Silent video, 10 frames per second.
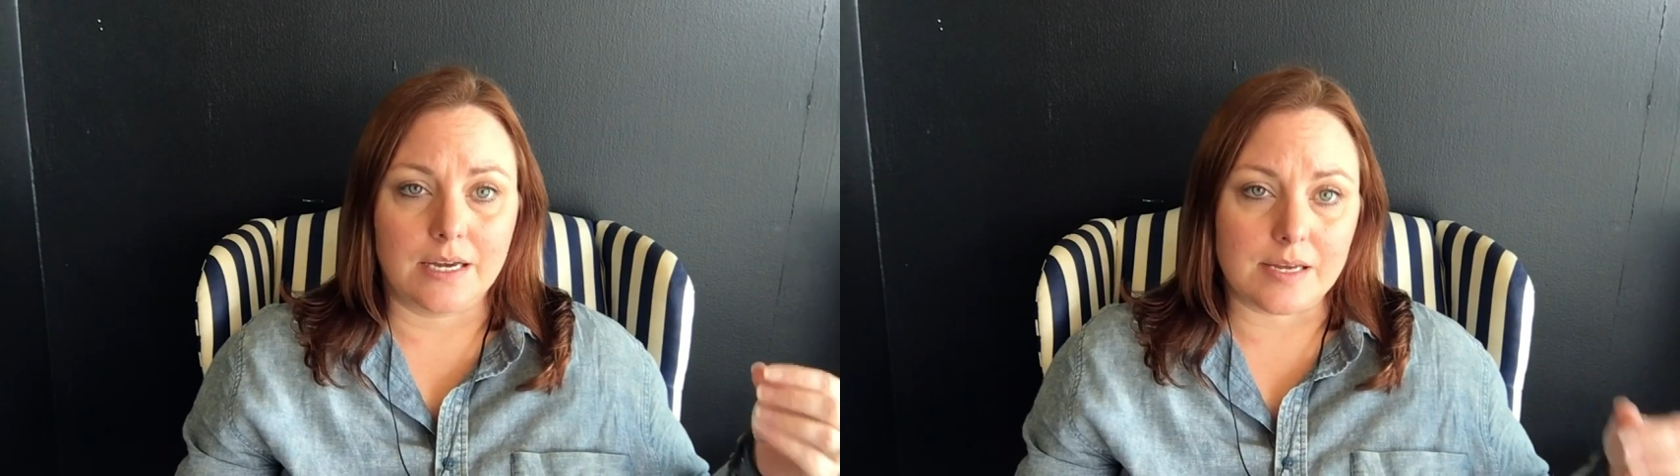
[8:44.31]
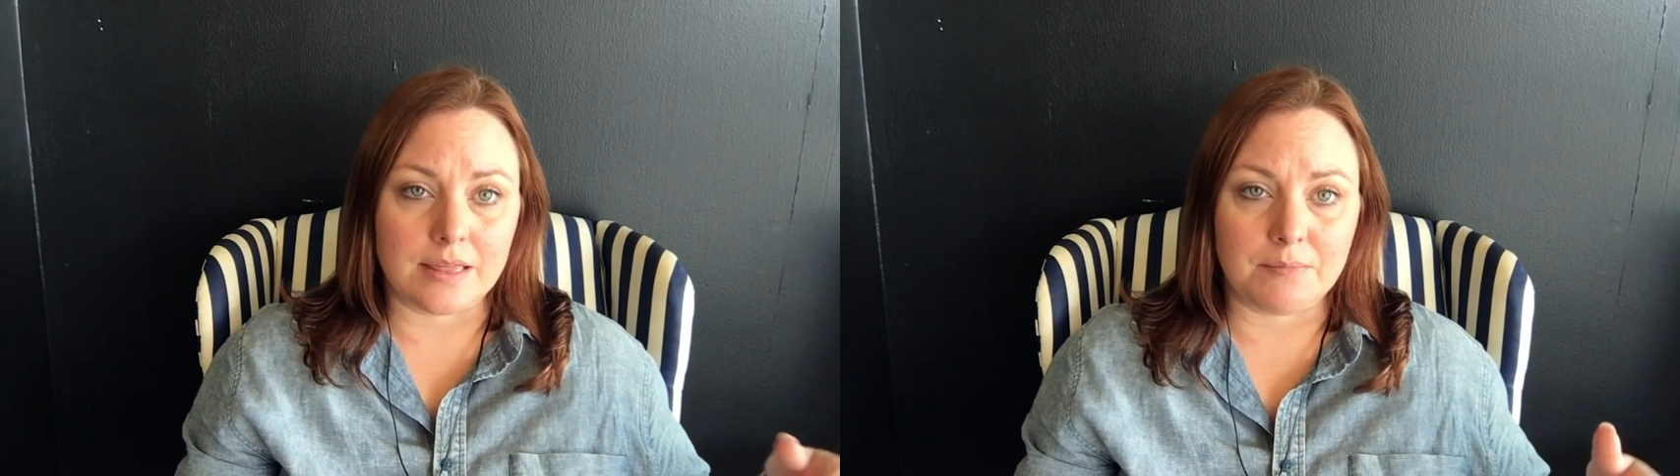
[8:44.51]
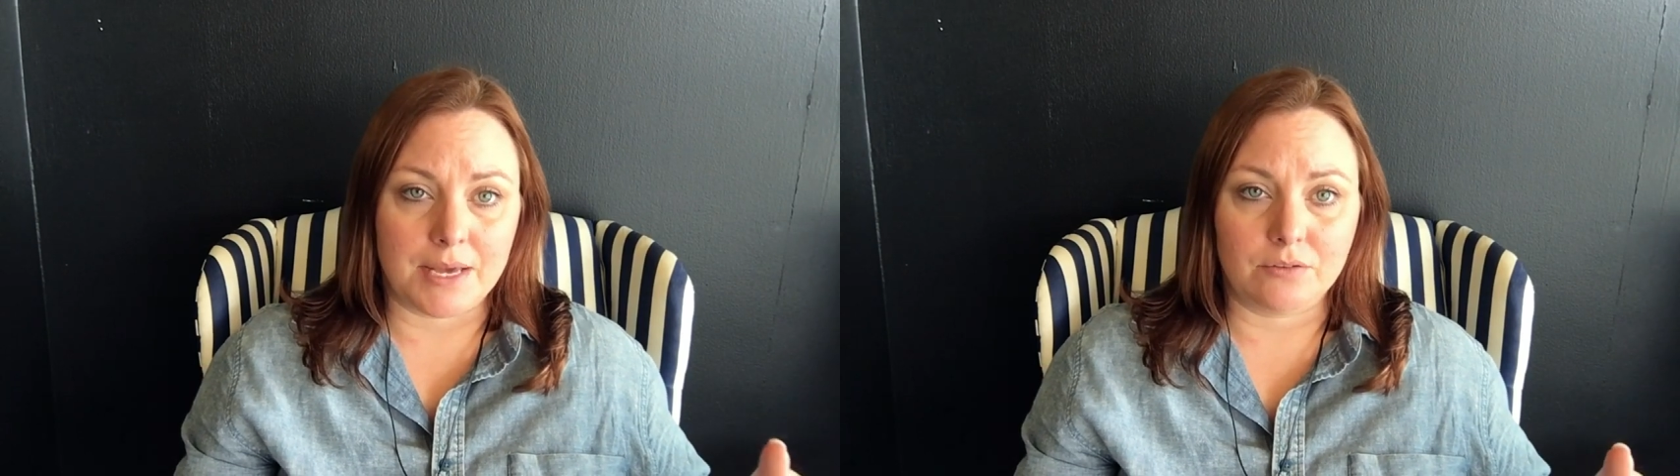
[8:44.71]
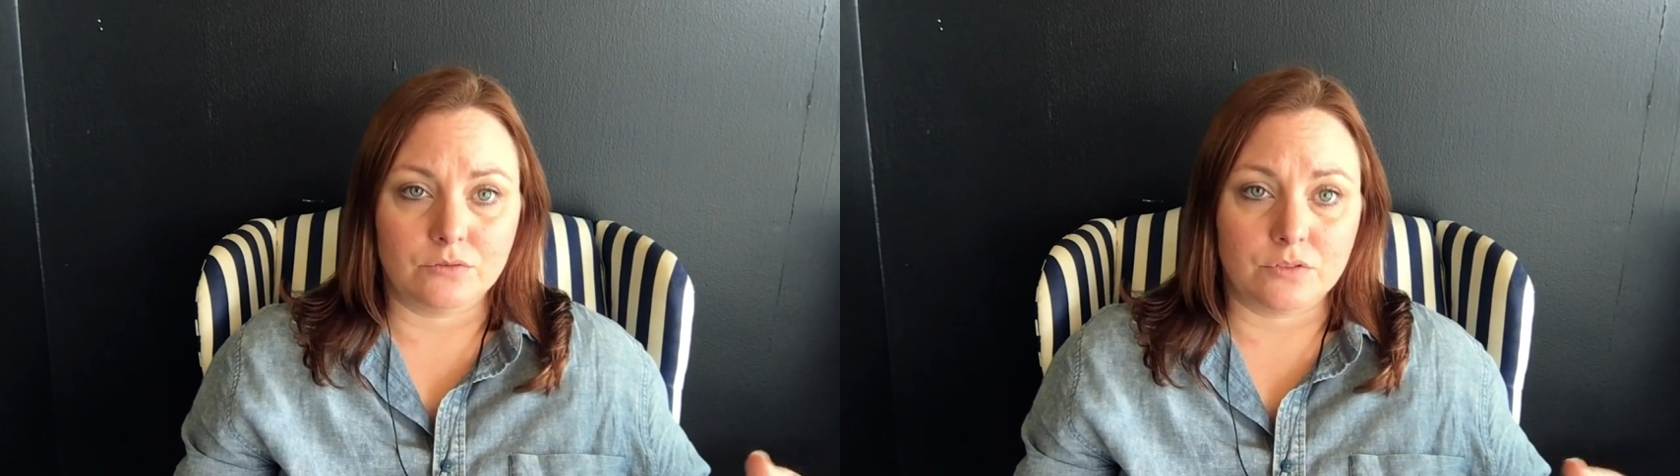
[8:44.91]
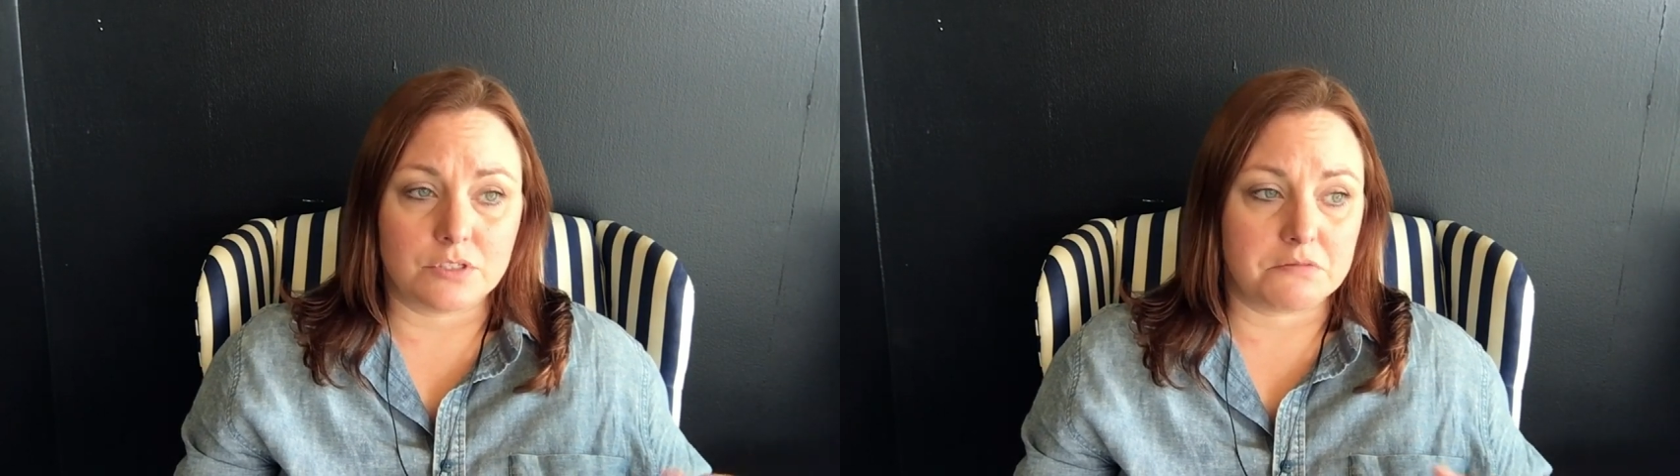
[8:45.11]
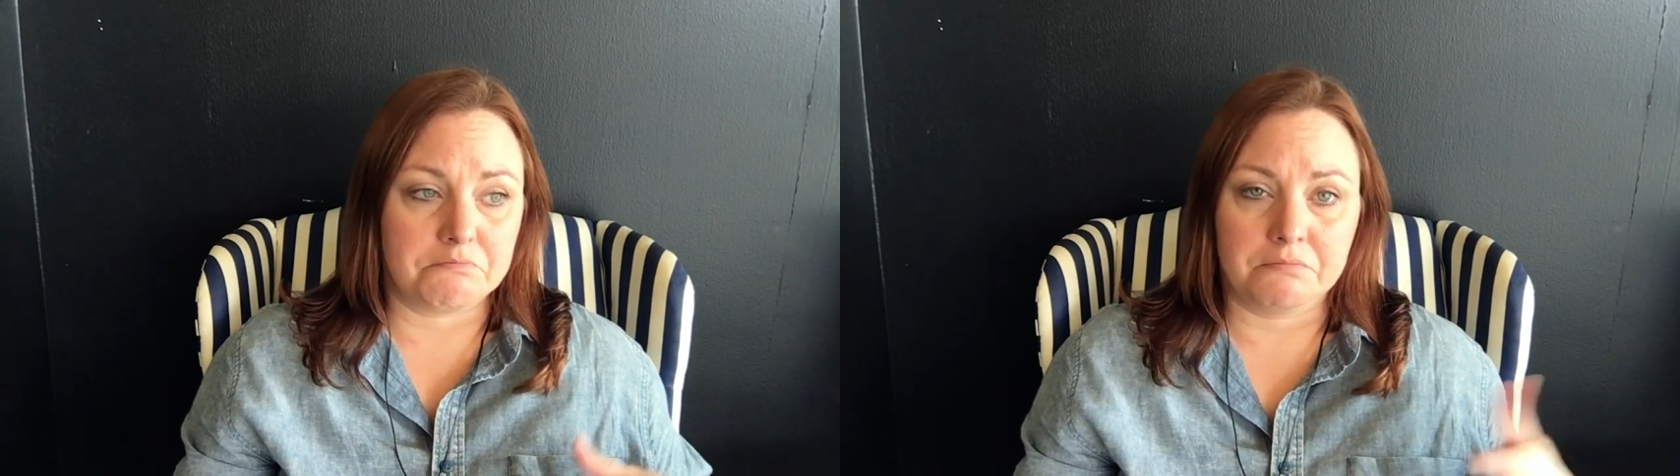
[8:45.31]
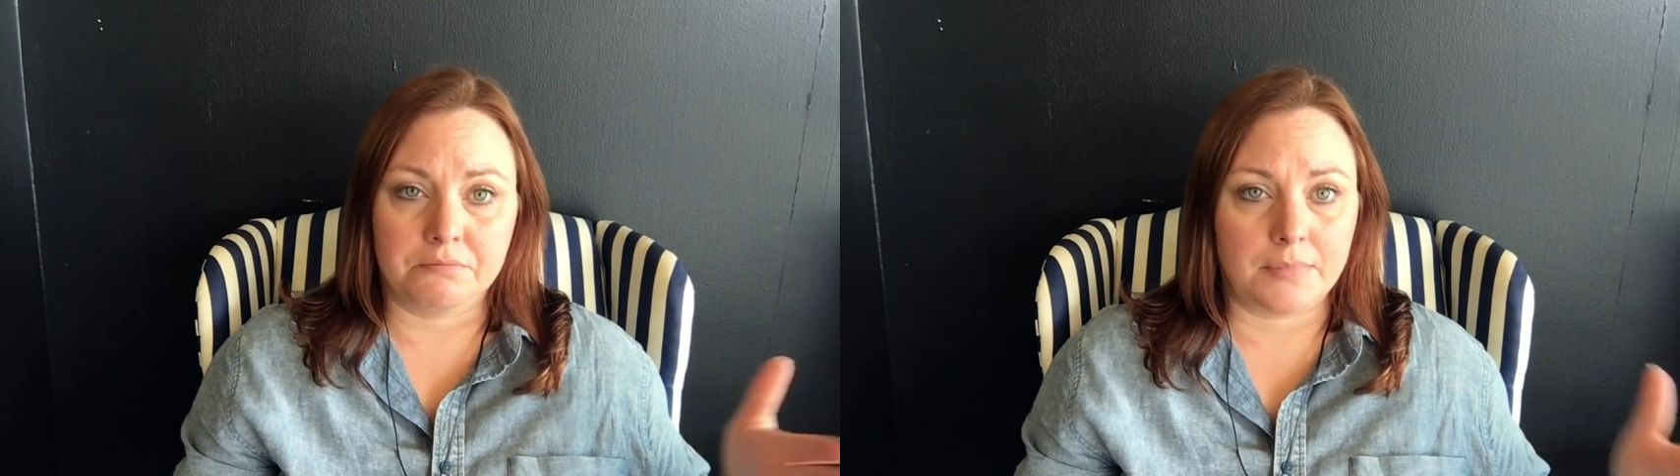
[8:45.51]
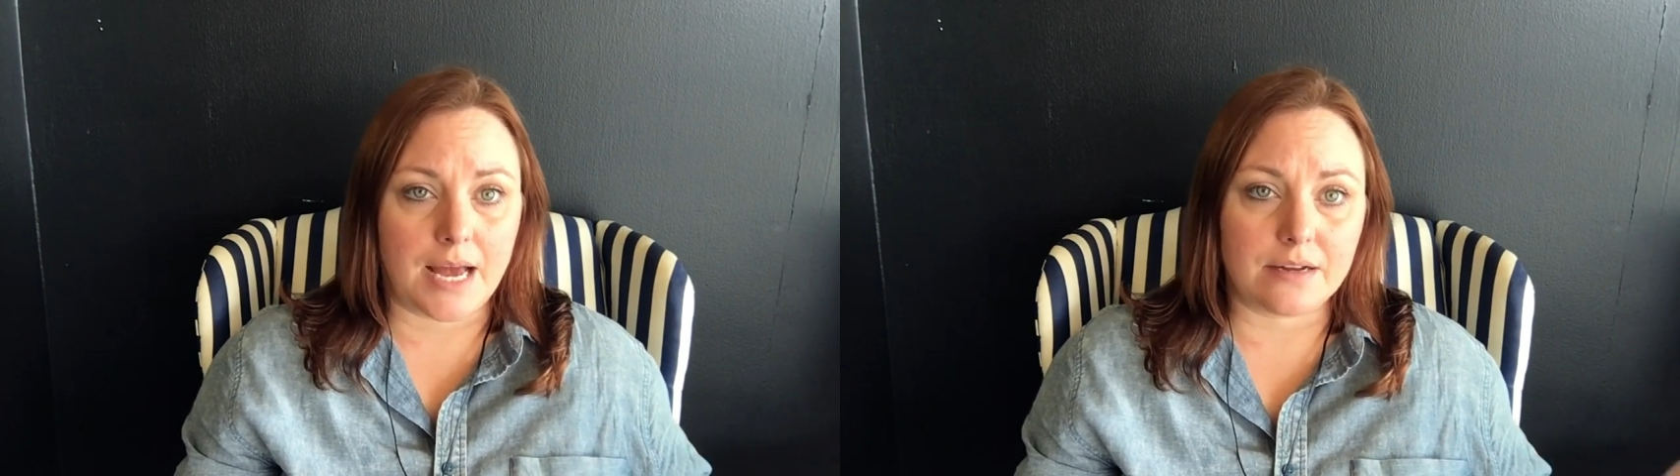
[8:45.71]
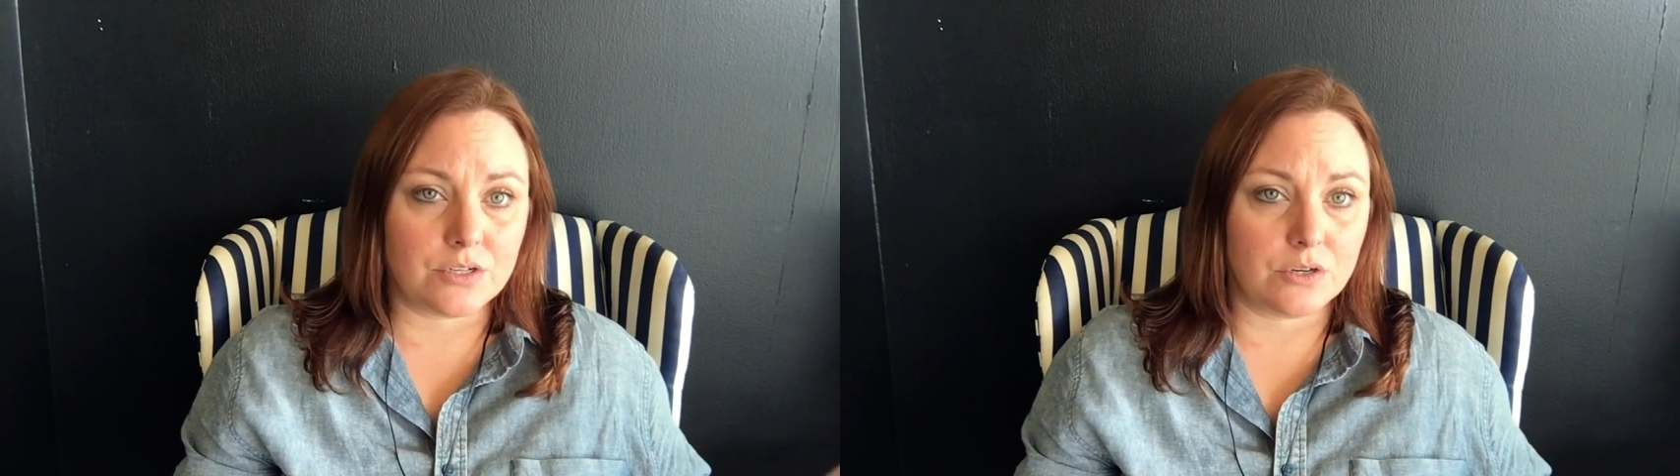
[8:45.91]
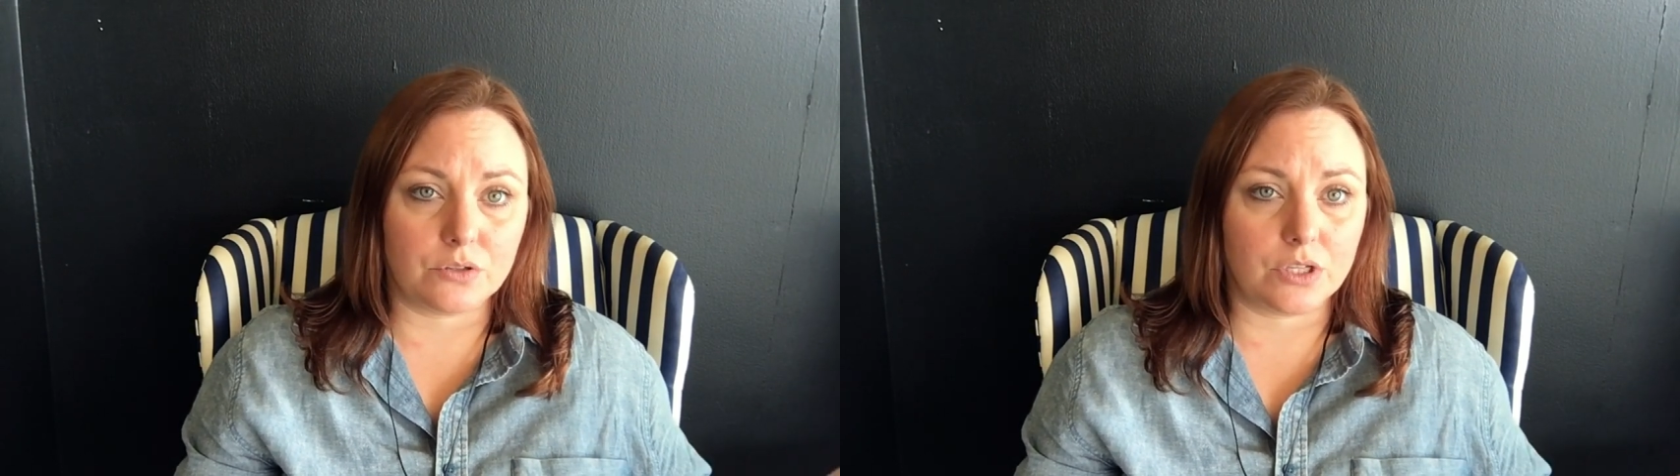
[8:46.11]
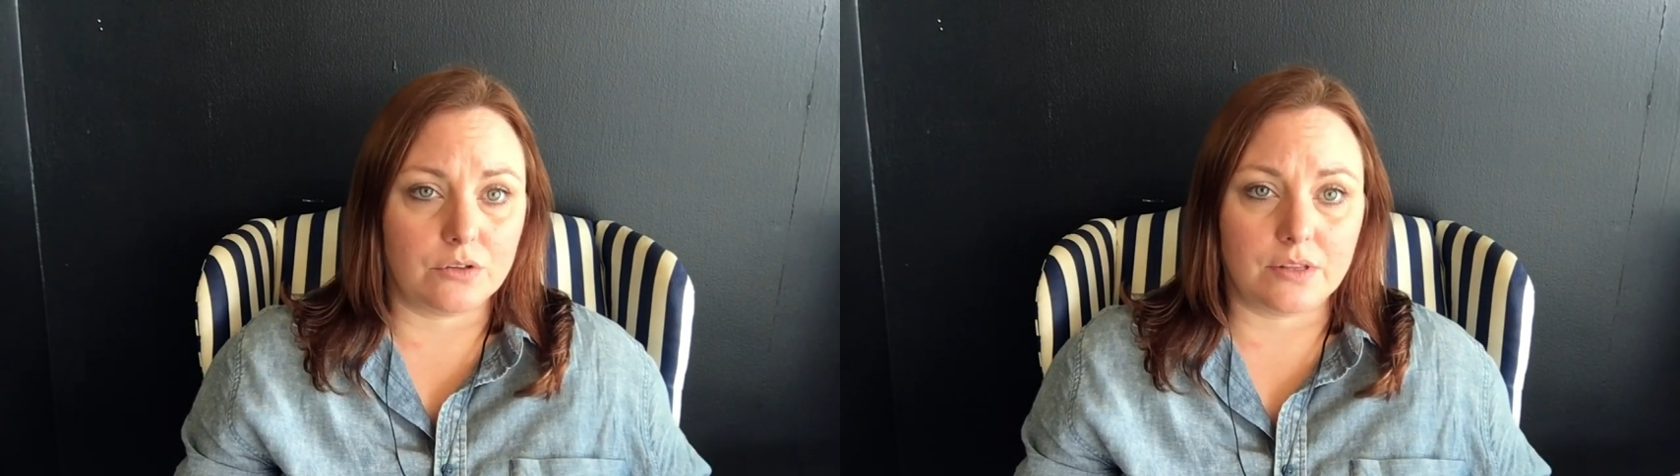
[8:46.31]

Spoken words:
in the mountains had no clue